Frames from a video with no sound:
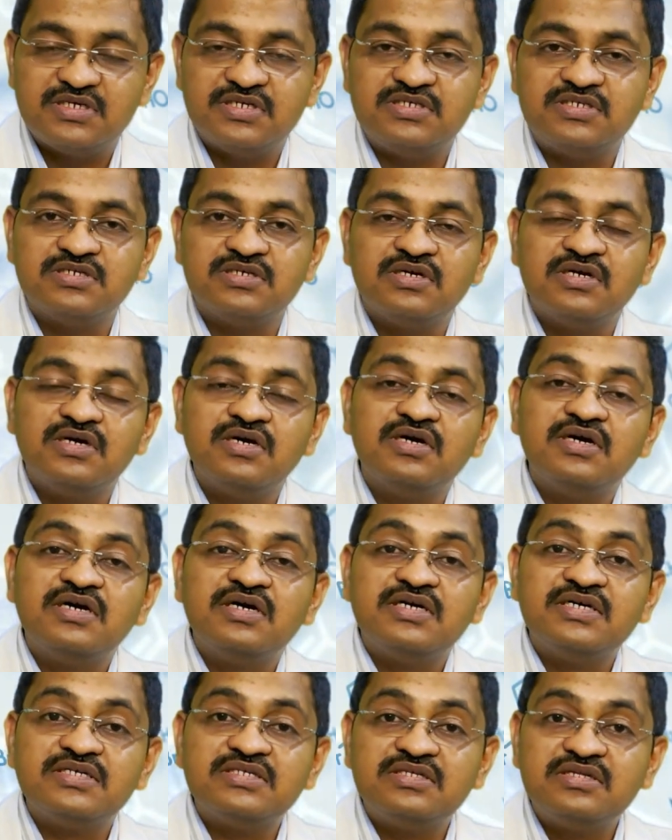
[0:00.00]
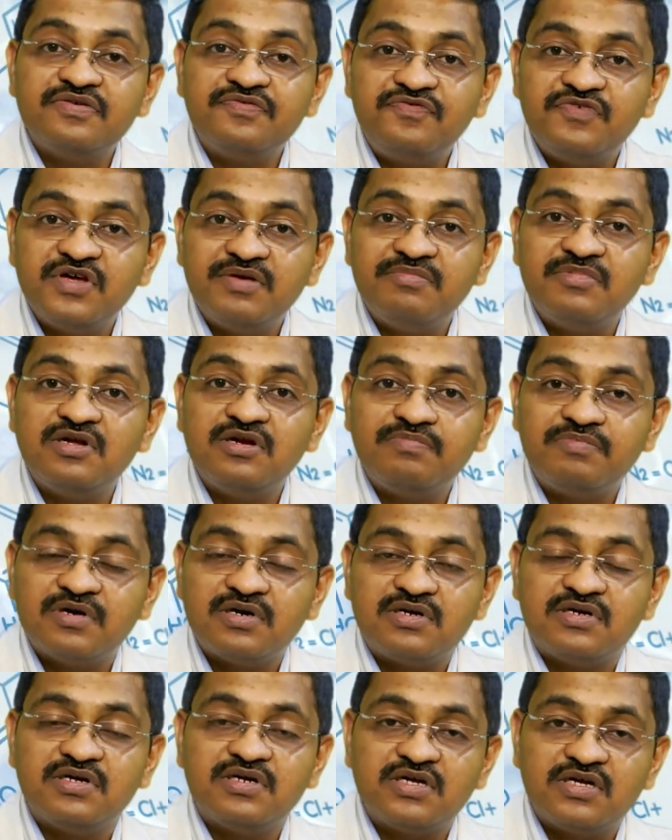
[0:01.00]
age, is the female
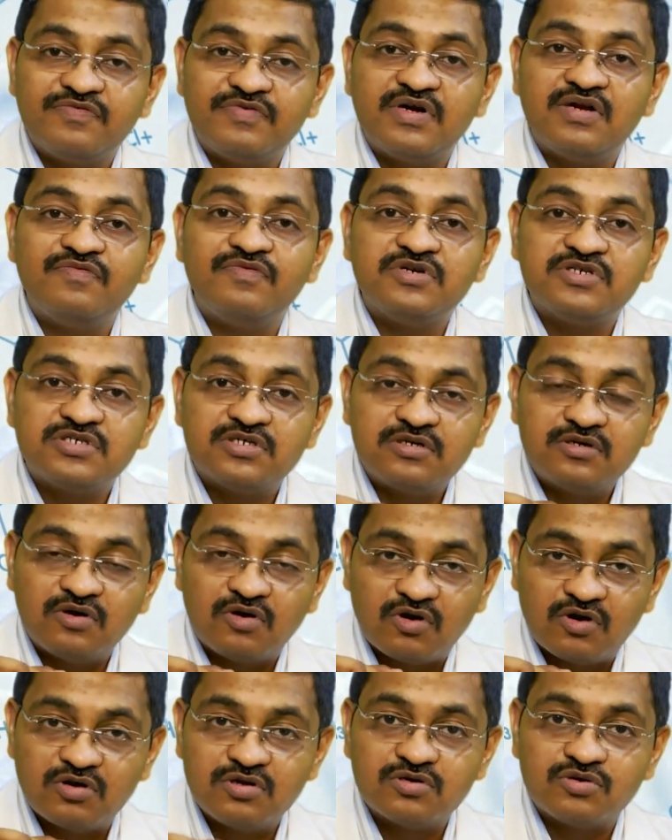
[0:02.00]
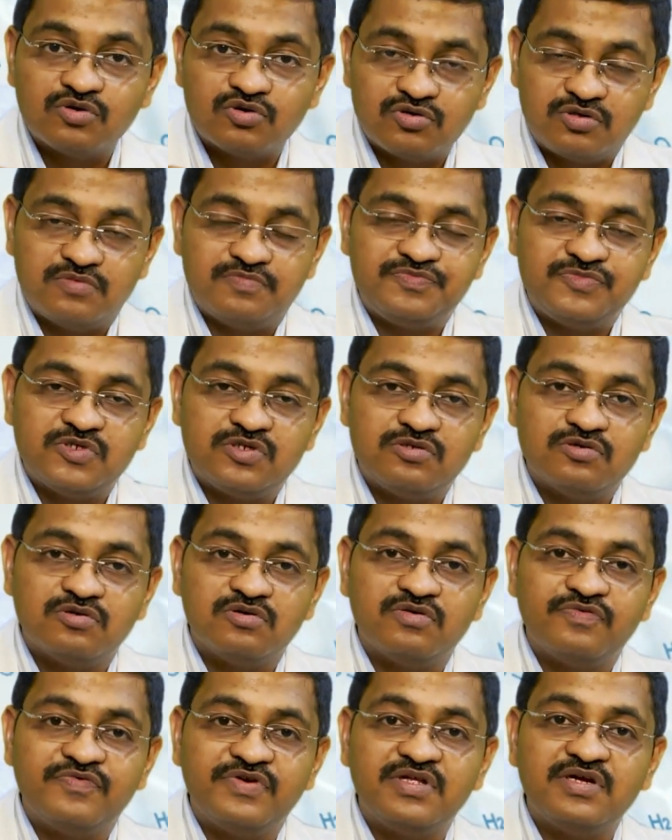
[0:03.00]
partner evaluation all good. So
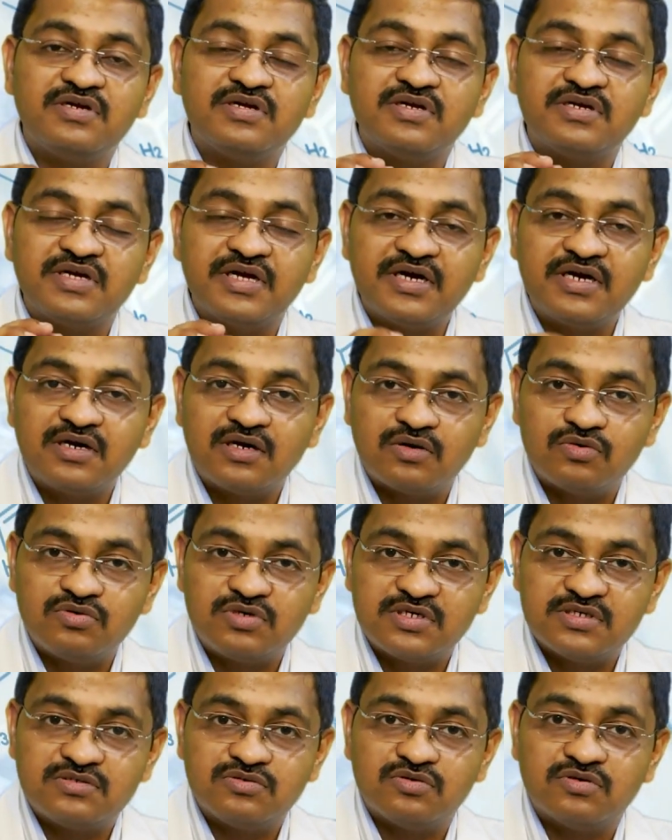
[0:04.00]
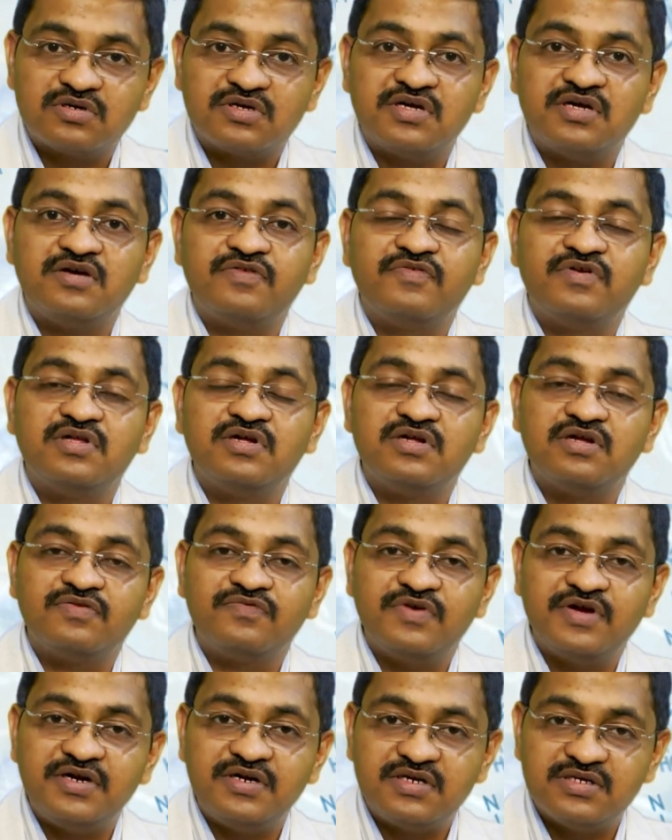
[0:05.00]
whether her egg count is okay, whether her
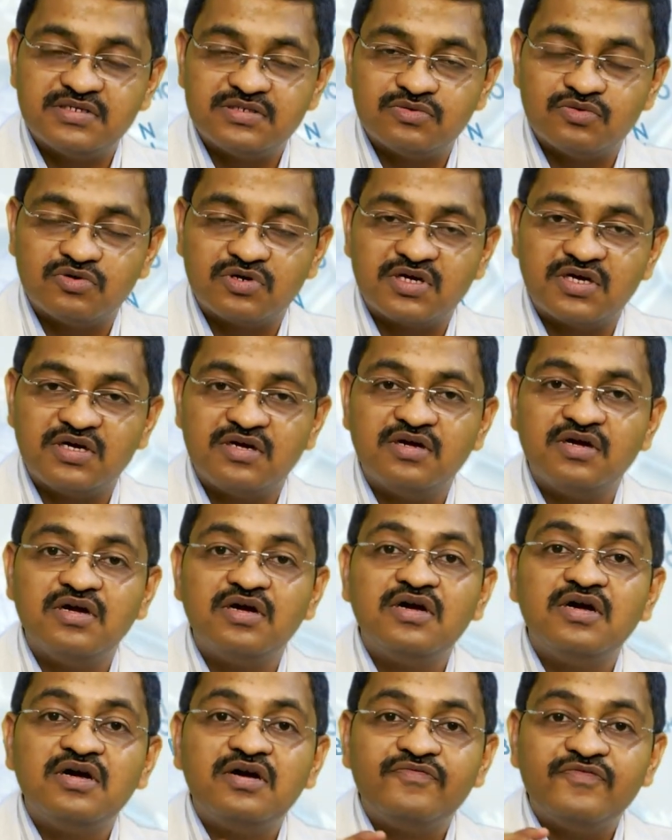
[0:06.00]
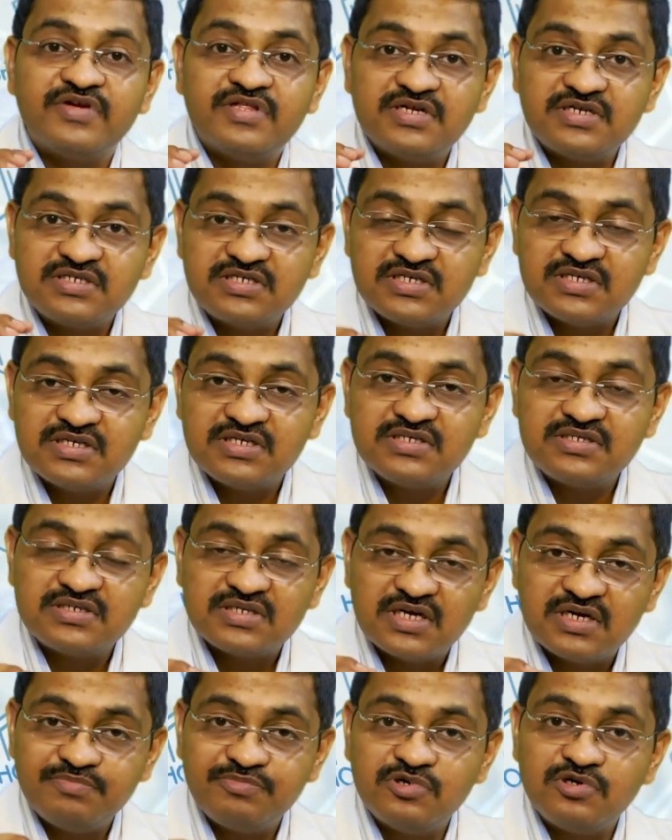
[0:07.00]
weight is okay, whether she is
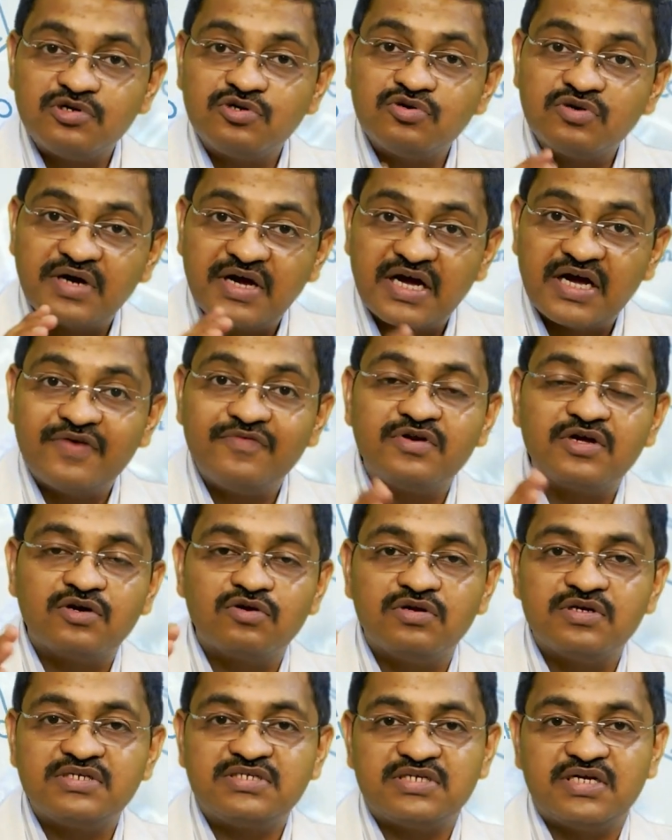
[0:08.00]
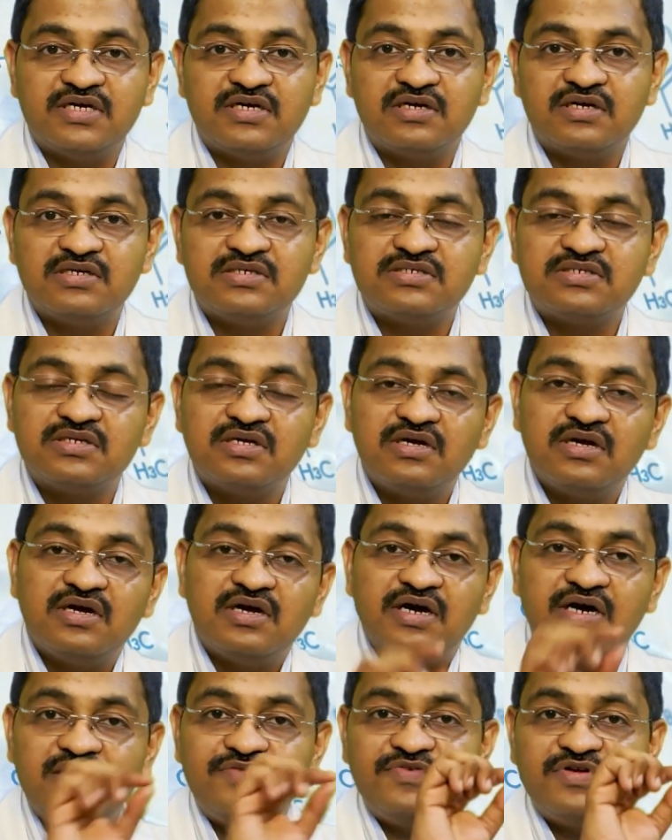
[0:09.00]
able to have regular cycles,
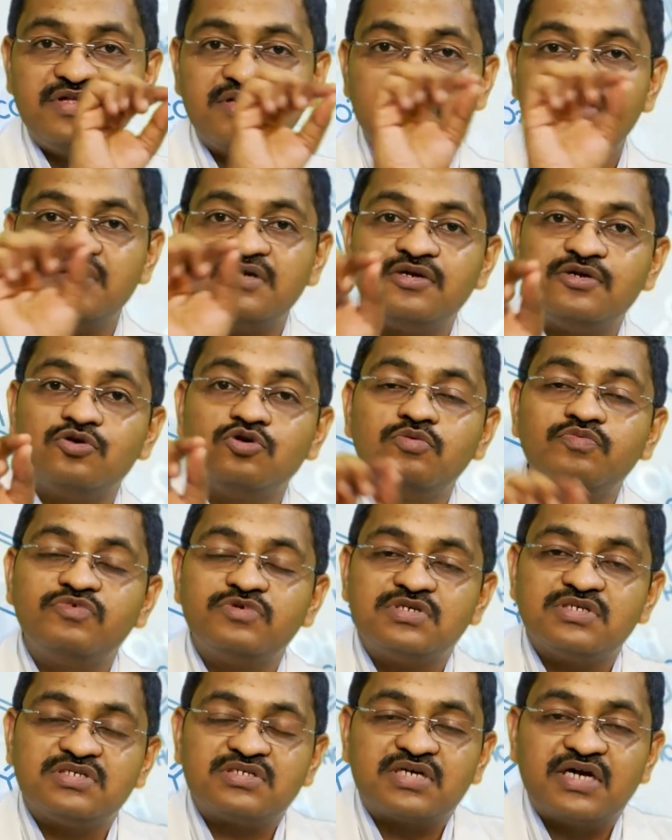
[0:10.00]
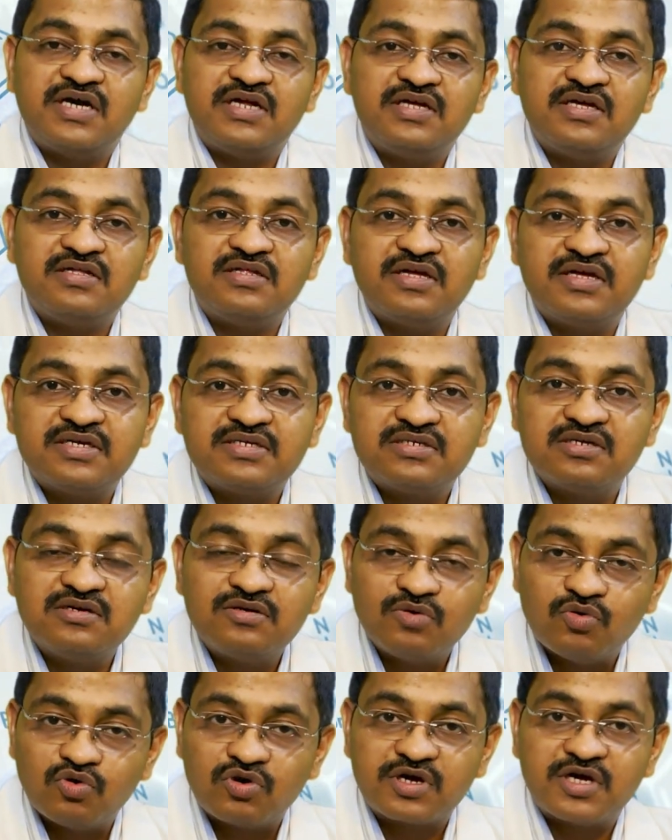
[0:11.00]
and whether the tube which is carrying the eggs are
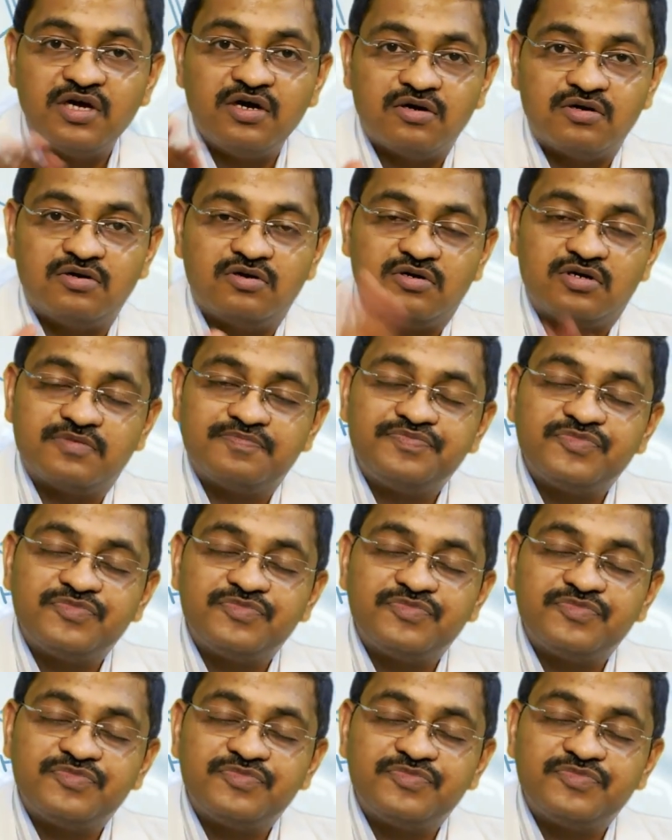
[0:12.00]
okay or not.